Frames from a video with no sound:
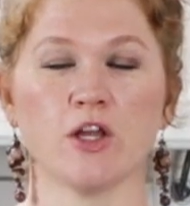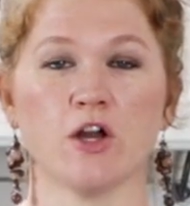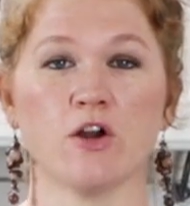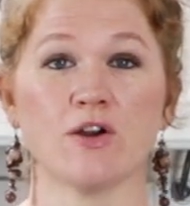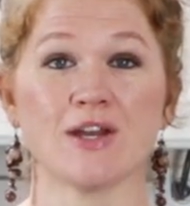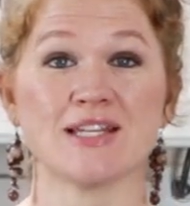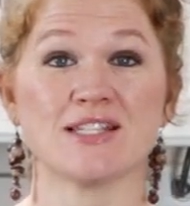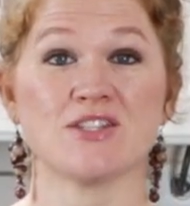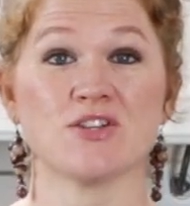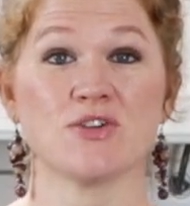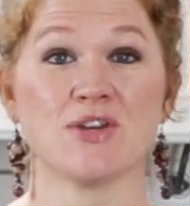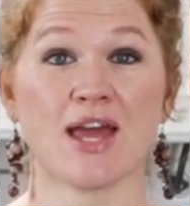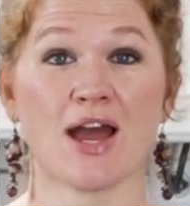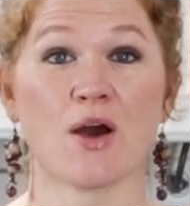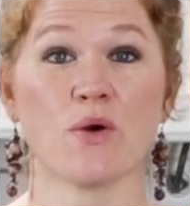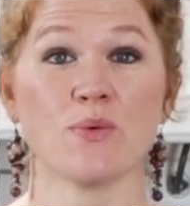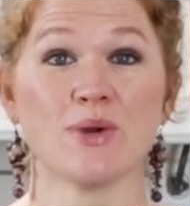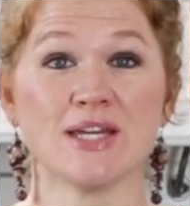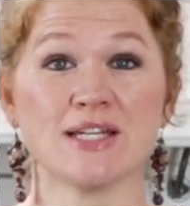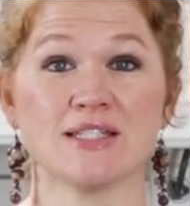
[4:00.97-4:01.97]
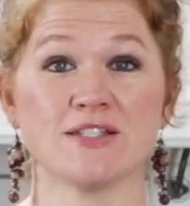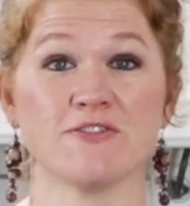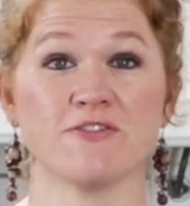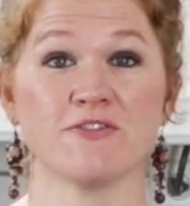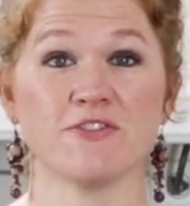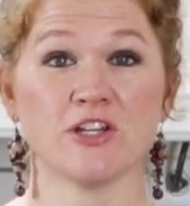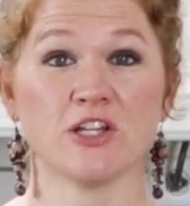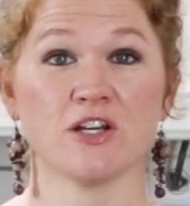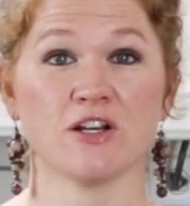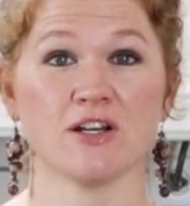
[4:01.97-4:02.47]
Okay, so now we get to
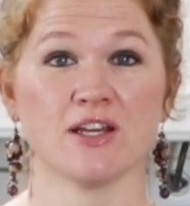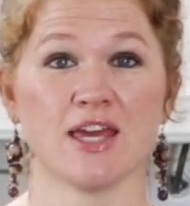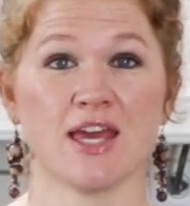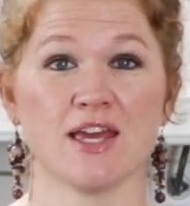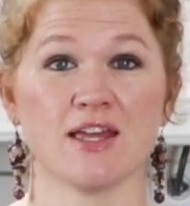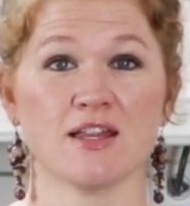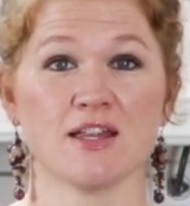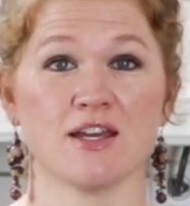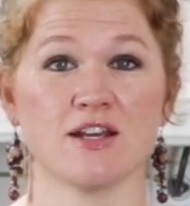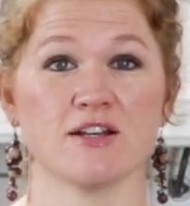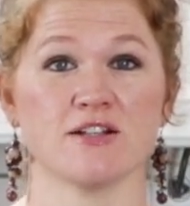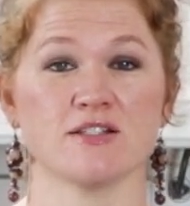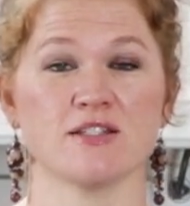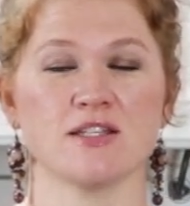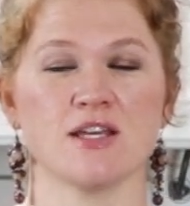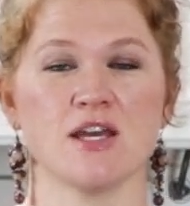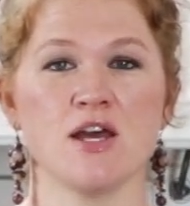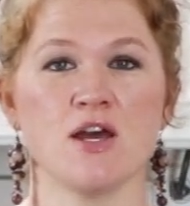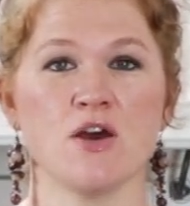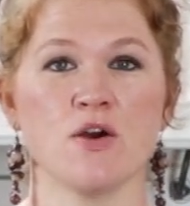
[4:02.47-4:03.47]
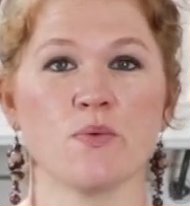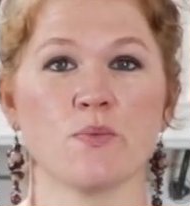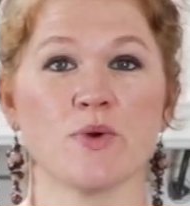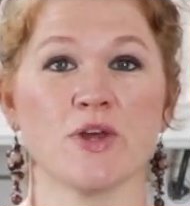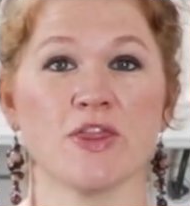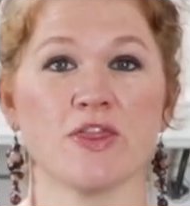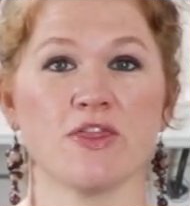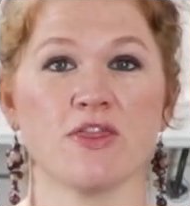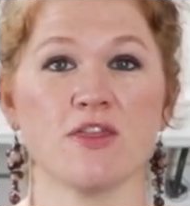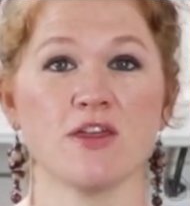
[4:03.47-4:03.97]
fill our cake layers
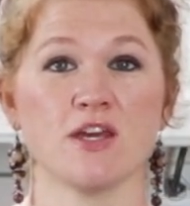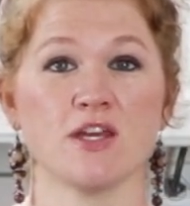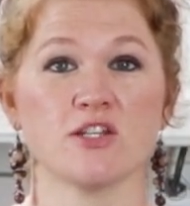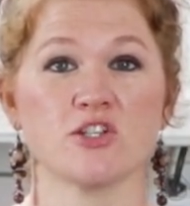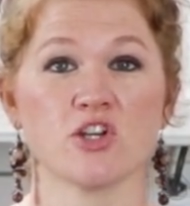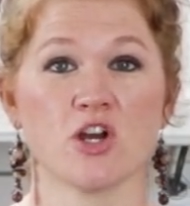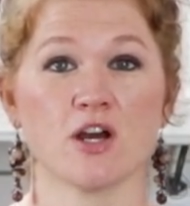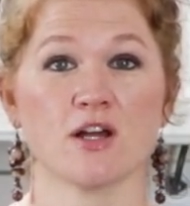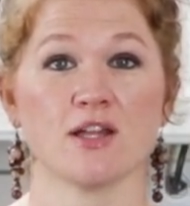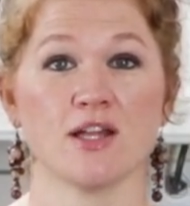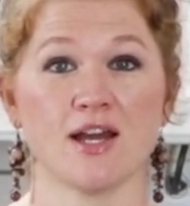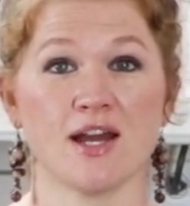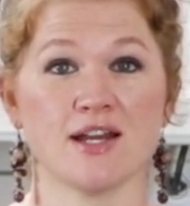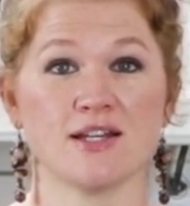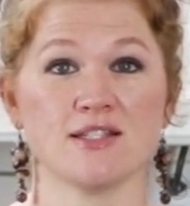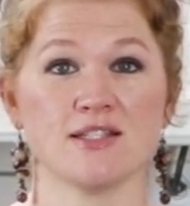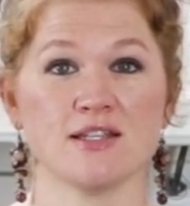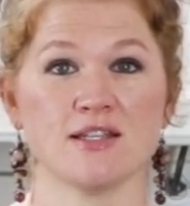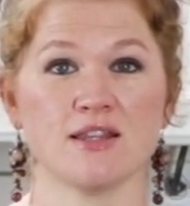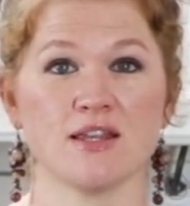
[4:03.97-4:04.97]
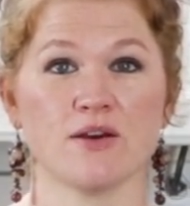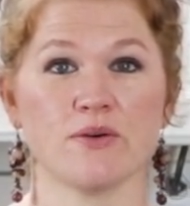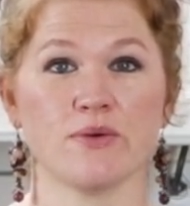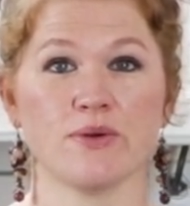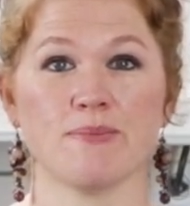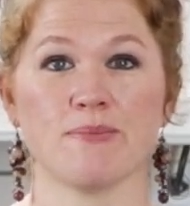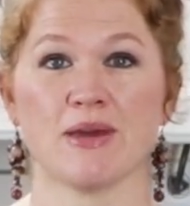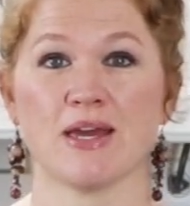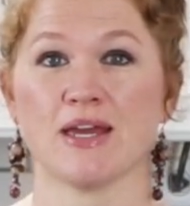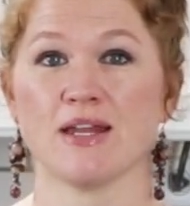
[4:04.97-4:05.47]
with the chocolate icing that
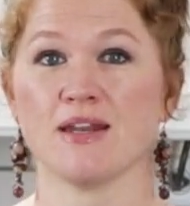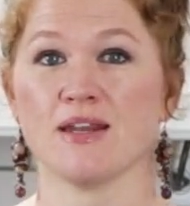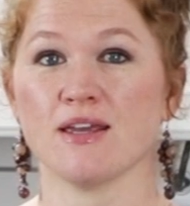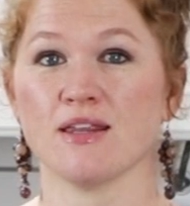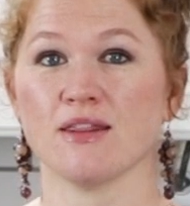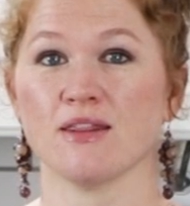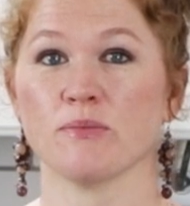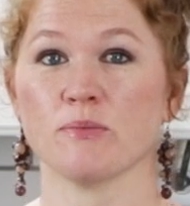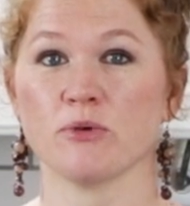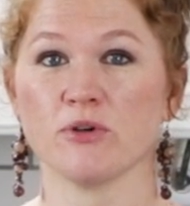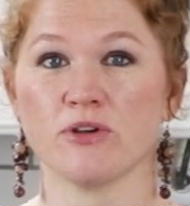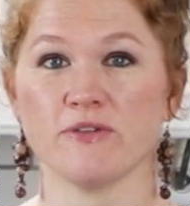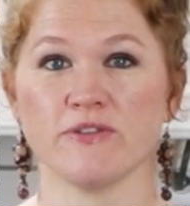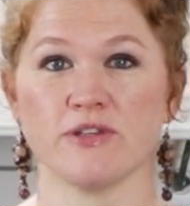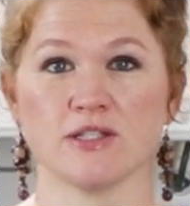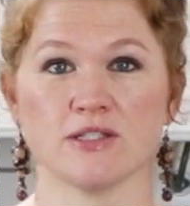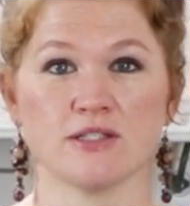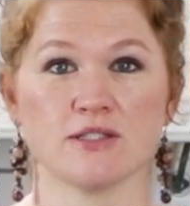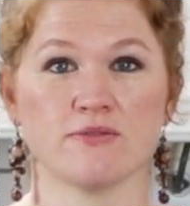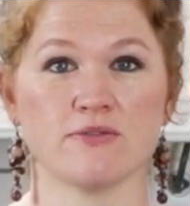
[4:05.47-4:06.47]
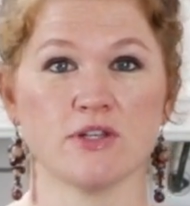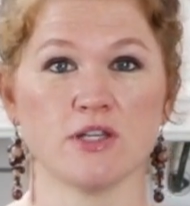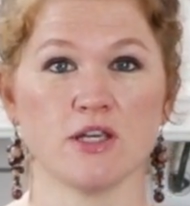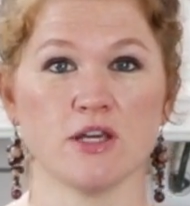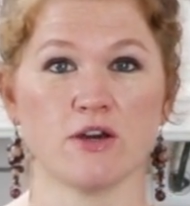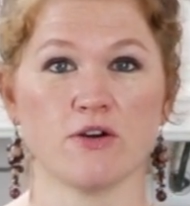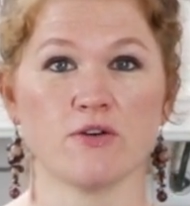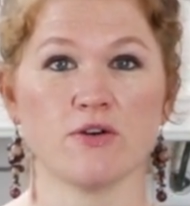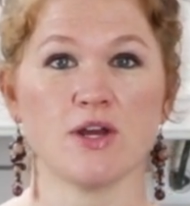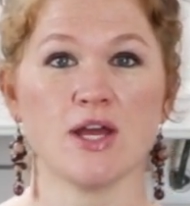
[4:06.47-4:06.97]
we made in the previous
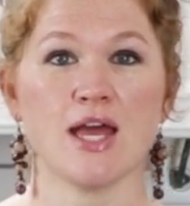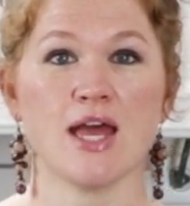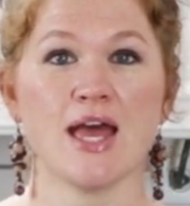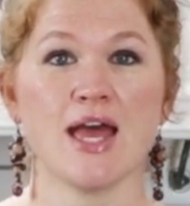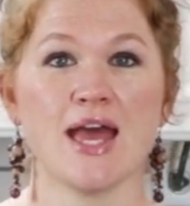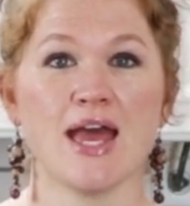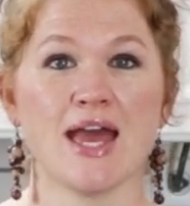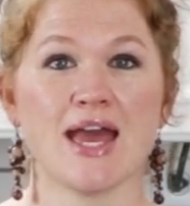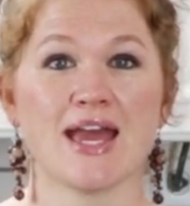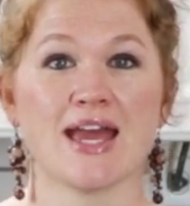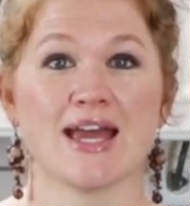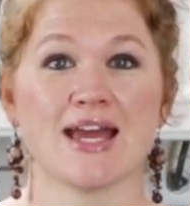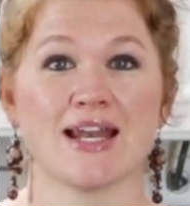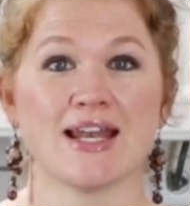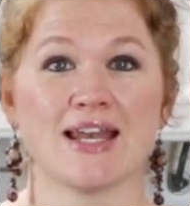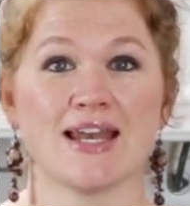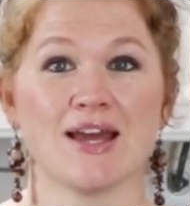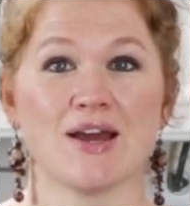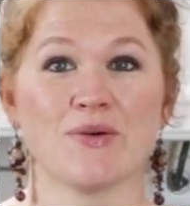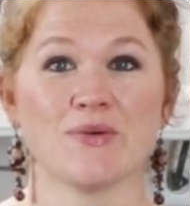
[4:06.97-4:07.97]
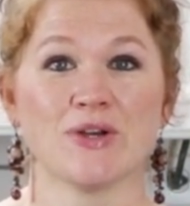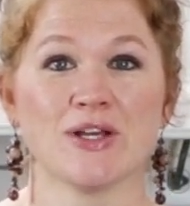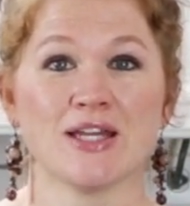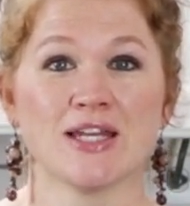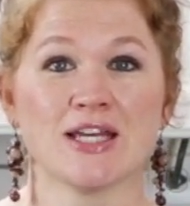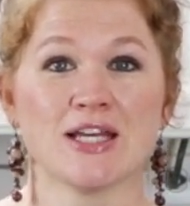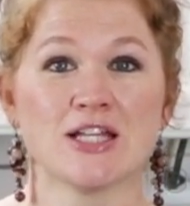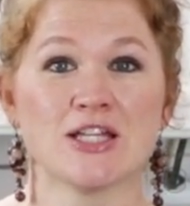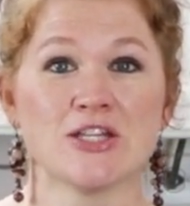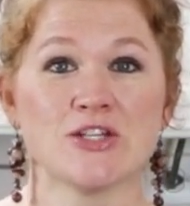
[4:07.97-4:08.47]
video. And we're
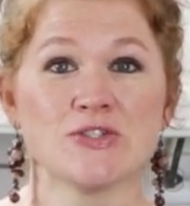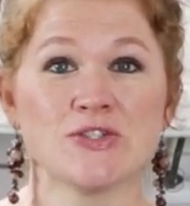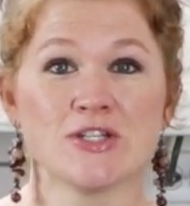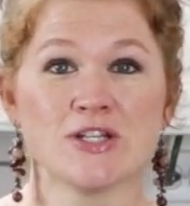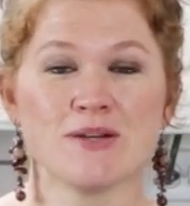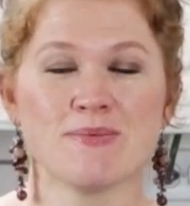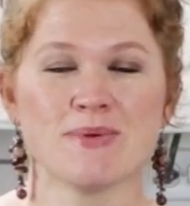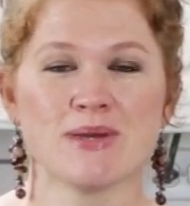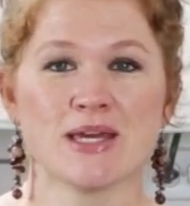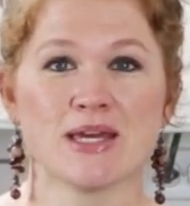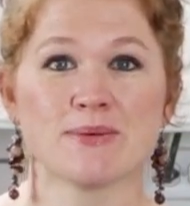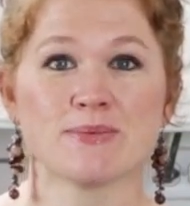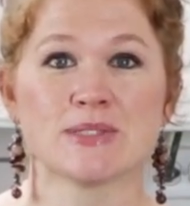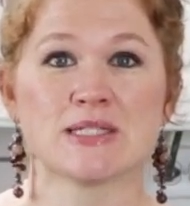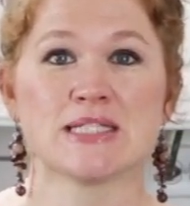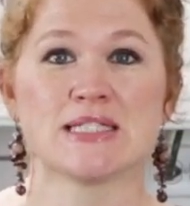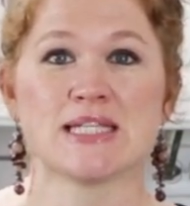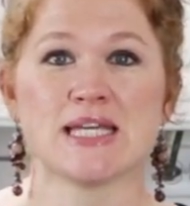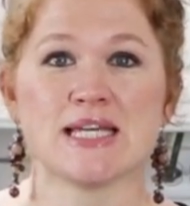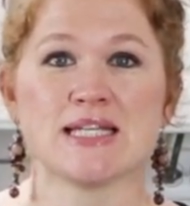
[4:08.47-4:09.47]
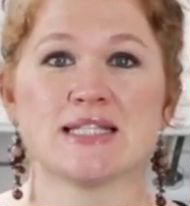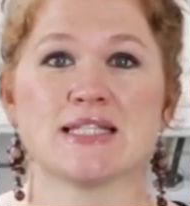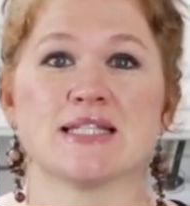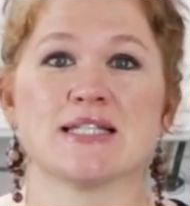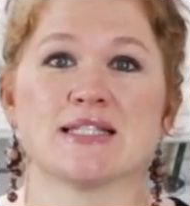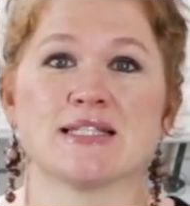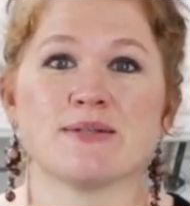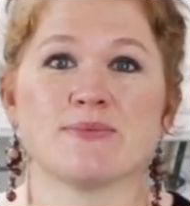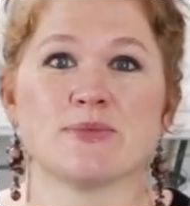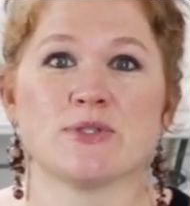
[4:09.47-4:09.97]
getting closer to being able to taste
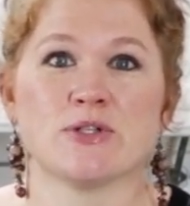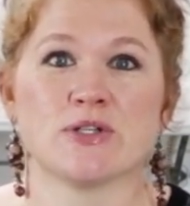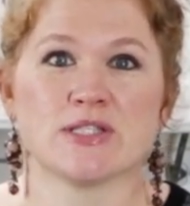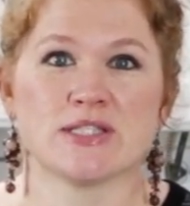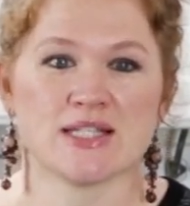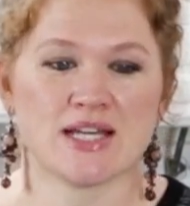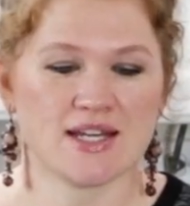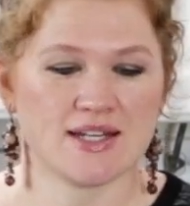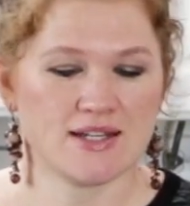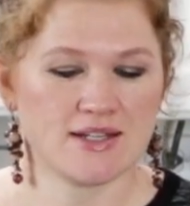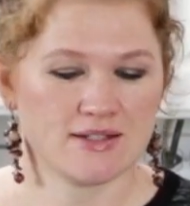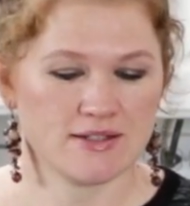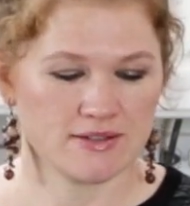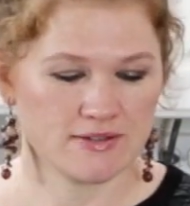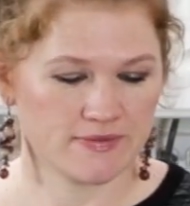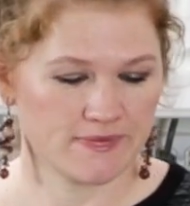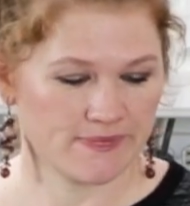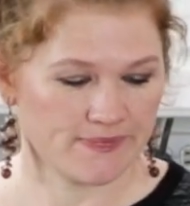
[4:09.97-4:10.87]
this. I'm so excited.